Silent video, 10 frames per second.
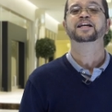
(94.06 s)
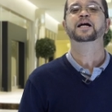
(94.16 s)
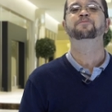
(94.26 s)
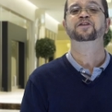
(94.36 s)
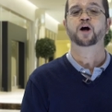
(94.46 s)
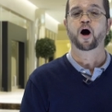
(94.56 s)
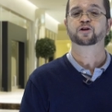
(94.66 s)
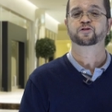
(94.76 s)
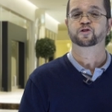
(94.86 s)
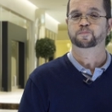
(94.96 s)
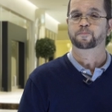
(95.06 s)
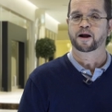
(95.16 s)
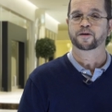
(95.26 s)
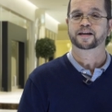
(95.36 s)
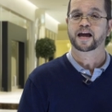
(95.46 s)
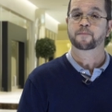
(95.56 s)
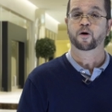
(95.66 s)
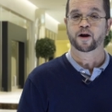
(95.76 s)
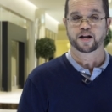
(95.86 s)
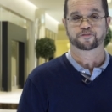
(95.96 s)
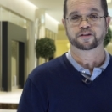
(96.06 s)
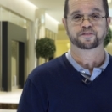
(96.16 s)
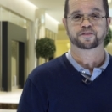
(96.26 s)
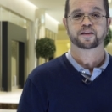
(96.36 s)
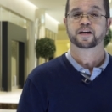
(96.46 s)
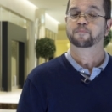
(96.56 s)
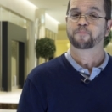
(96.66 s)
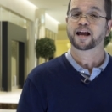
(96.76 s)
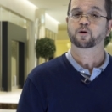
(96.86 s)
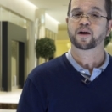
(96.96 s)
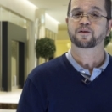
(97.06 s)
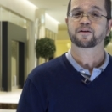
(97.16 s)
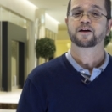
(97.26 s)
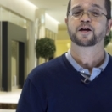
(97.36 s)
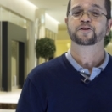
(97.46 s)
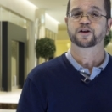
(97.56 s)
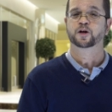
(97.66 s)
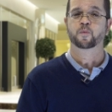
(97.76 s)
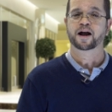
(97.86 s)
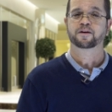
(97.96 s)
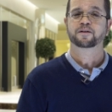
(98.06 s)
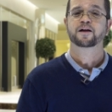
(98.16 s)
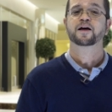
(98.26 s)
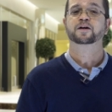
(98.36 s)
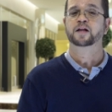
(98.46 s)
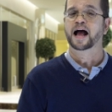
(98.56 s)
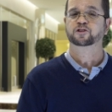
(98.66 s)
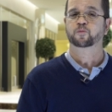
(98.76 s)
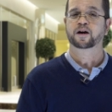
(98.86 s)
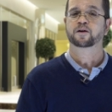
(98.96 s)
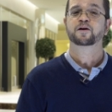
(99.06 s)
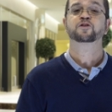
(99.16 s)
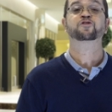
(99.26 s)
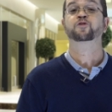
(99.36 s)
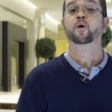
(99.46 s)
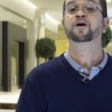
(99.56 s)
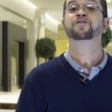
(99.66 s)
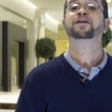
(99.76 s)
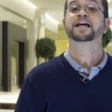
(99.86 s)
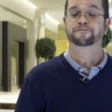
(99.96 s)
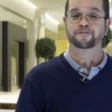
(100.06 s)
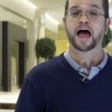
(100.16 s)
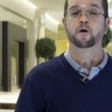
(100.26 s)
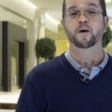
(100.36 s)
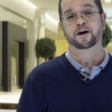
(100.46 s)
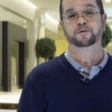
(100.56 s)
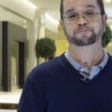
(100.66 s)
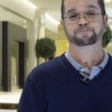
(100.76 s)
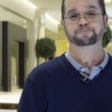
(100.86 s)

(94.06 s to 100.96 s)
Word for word: Gibson also is preparing Kenmore entries in bakeware, dinnerware, glassware, storage, and flatware.